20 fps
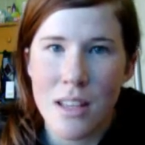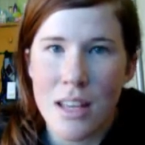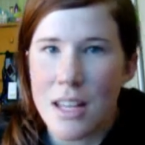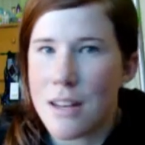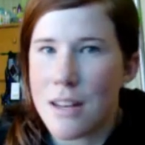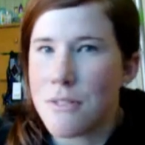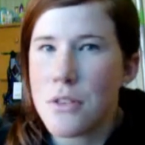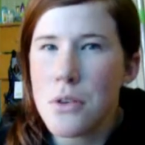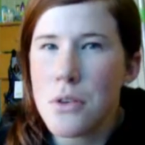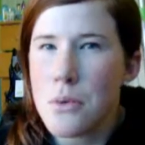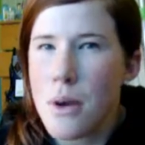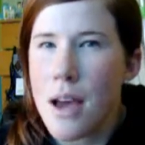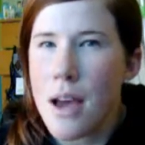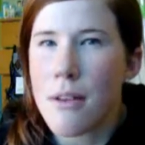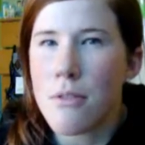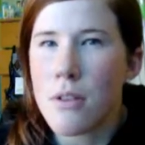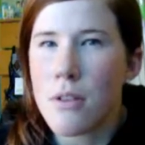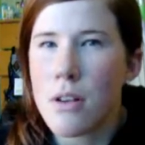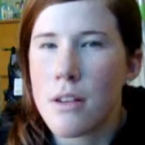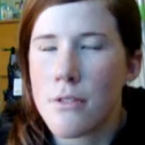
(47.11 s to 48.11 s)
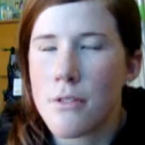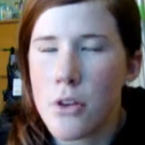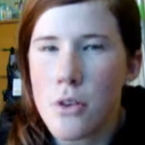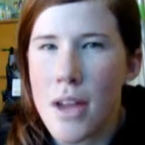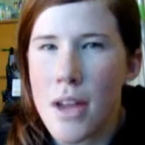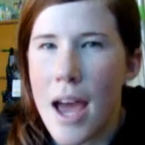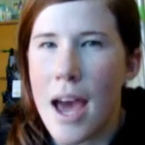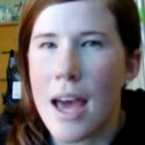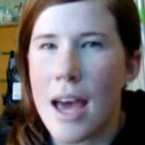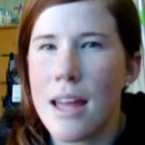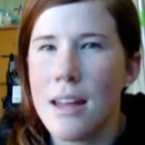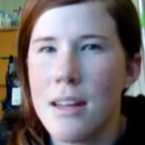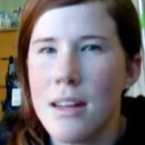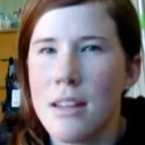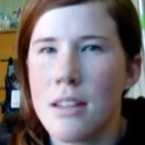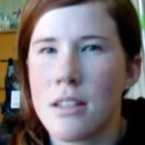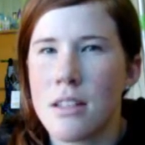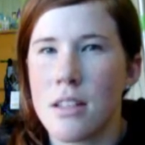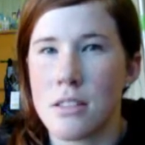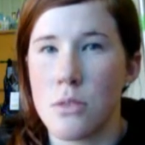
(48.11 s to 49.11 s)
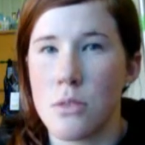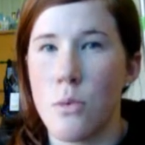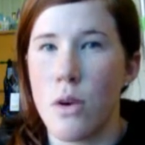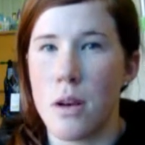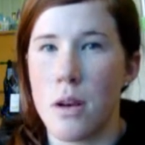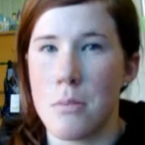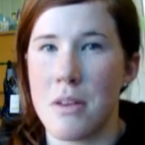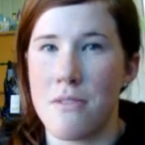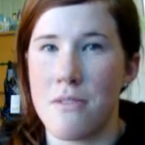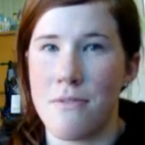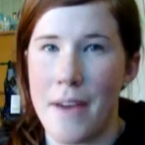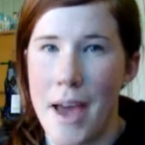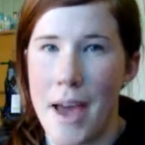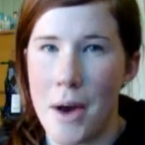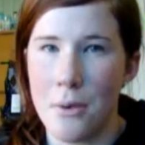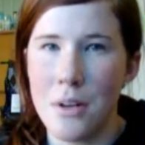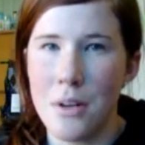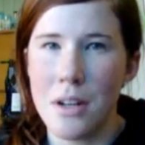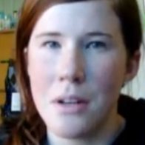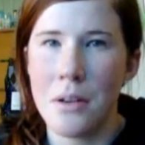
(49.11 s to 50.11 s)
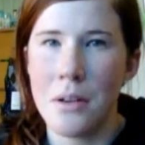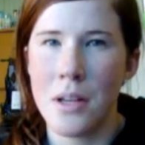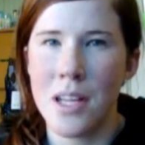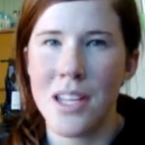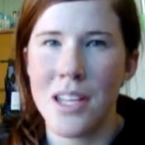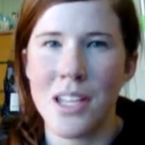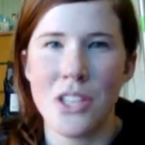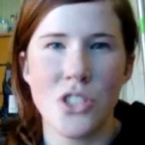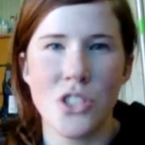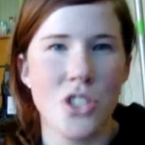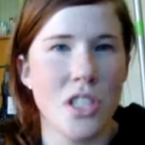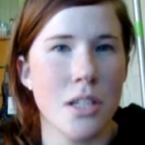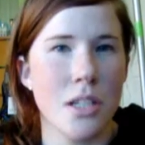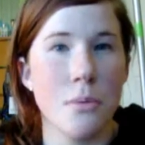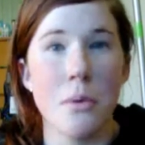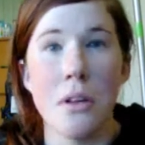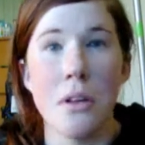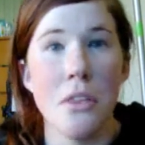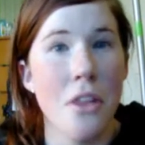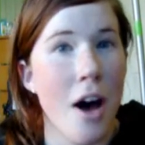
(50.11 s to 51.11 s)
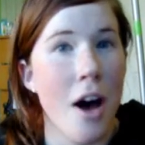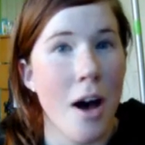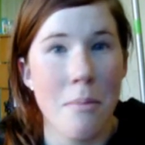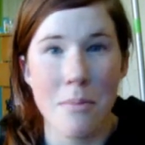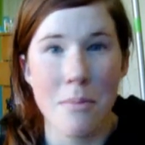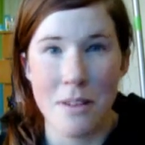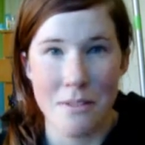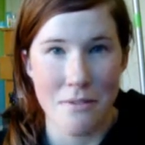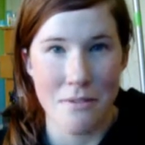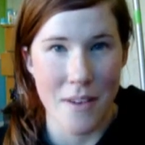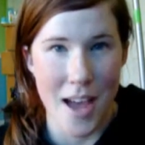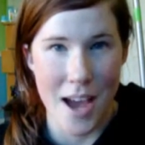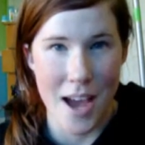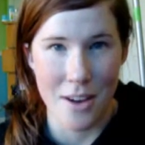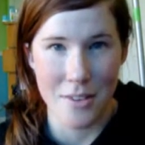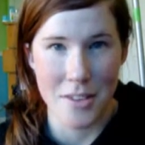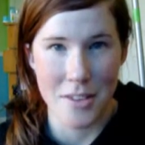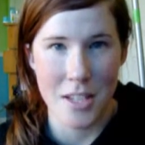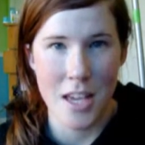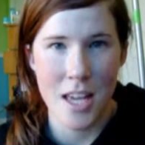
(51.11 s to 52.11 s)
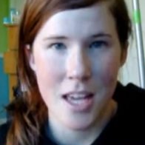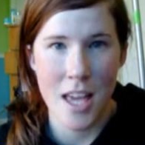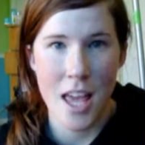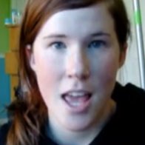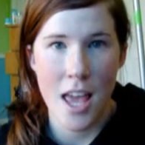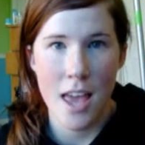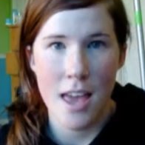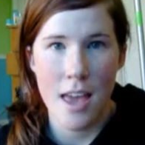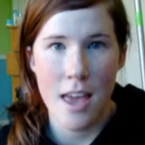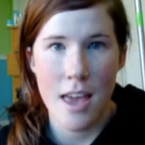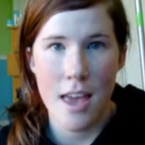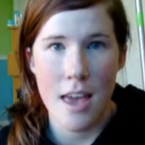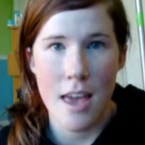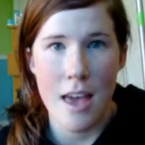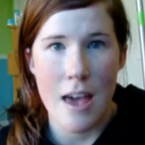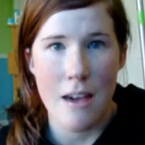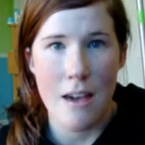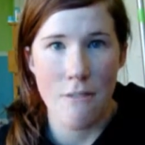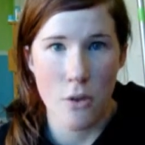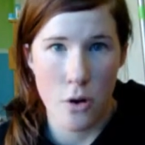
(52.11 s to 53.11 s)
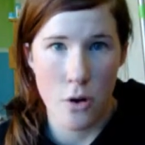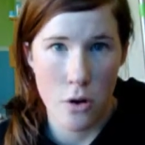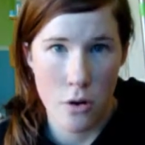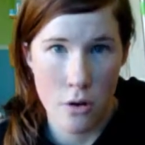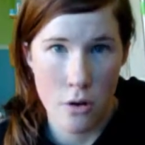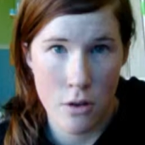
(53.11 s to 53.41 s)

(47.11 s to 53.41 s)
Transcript: And if your cat doesn't want to be found, she will not be found. Ever.